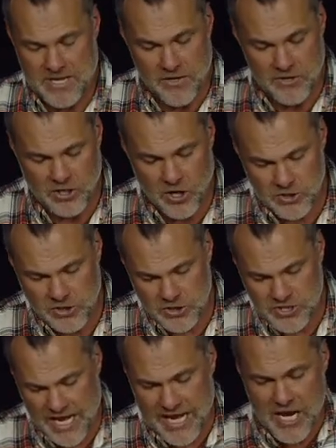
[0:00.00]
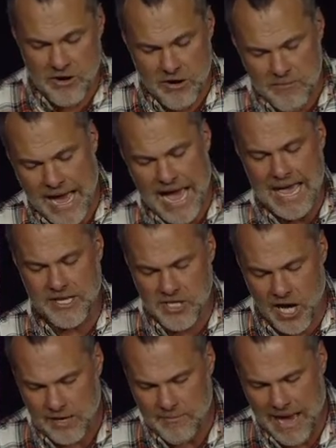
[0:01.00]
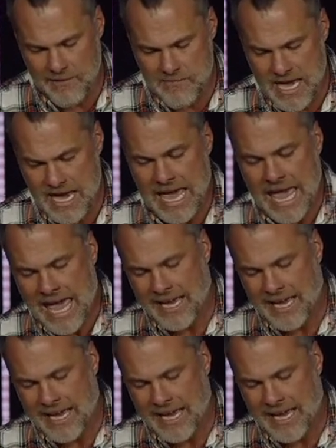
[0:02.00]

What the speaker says: The other culture said, here am I, it's all about me.